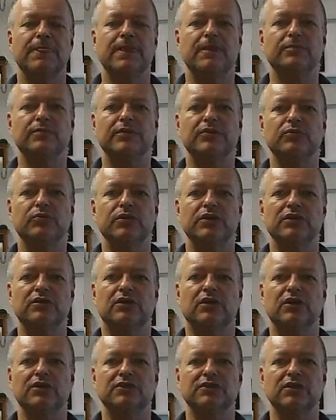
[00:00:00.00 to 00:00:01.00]
between
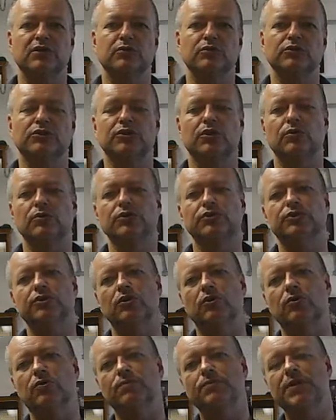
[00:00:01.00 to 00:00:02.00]
dogs and owners.
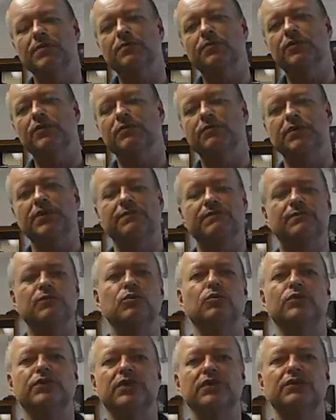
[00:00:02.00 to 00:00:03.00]
So people can be
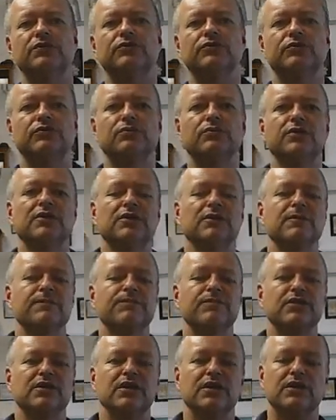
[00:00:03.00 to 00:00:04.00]
fooled into,
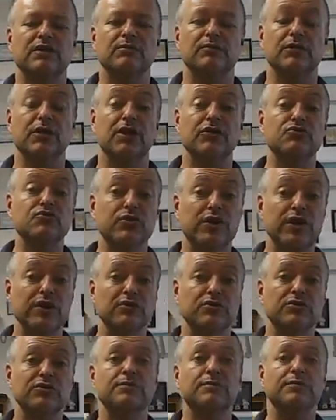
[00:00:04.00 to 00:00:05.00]
a lot of
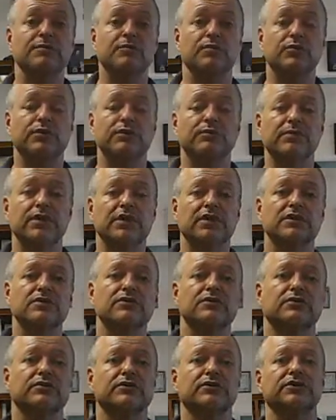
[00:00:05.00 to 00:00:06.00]
trainers can be fooled into making
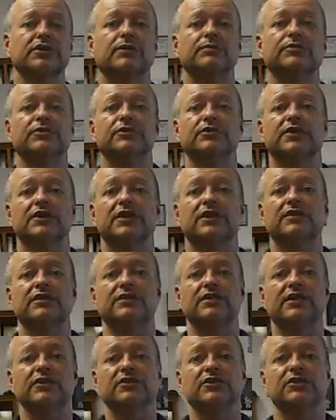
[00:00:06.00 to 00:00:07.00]
certain assumptions
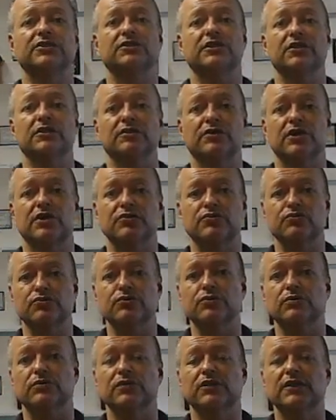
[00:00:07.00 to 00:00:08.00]
that just are not
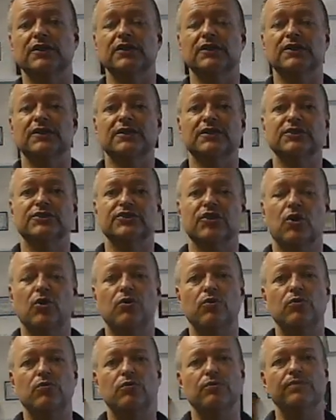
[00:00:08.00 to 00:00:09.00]
true.
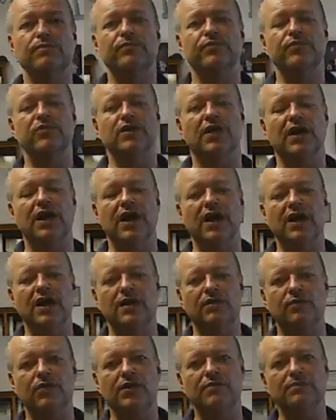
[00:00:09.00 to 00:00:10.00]
So
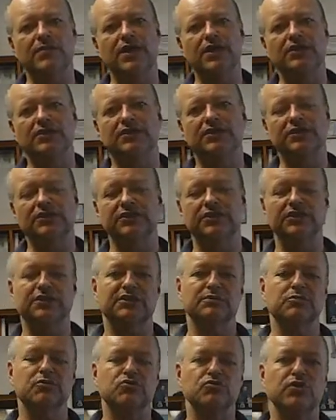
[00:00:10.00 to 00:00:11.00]
what makes this
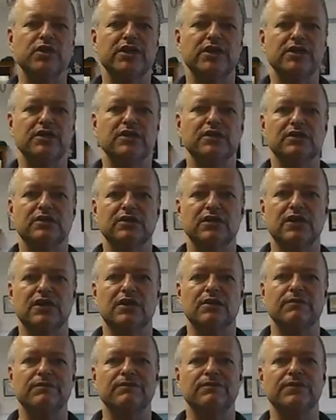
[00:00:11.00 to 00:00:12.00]
system of training
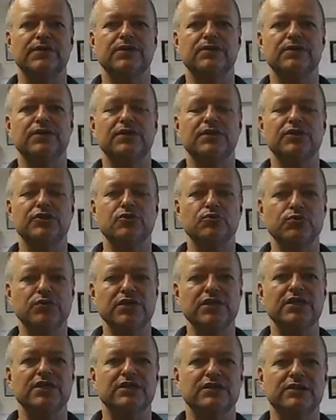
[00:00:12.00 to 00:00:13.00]
very
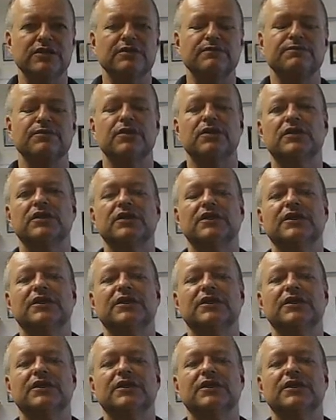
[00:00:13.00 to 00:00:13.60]
unique and different